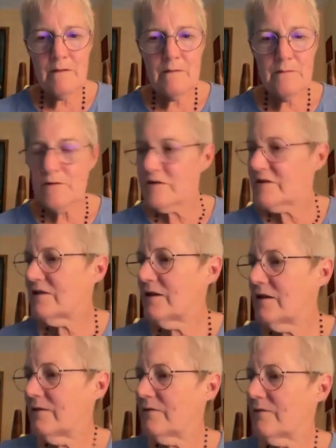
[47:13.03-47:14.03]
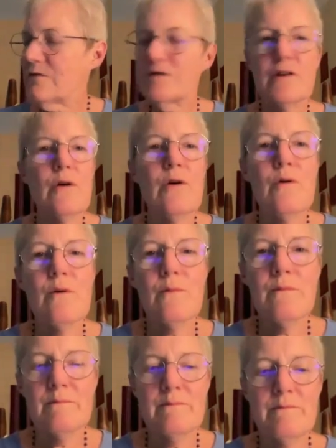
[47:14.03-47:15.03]
first
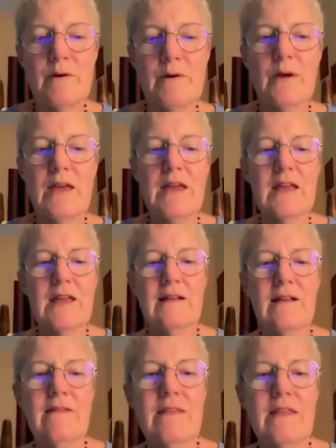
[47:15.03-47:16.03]
Om, okay, and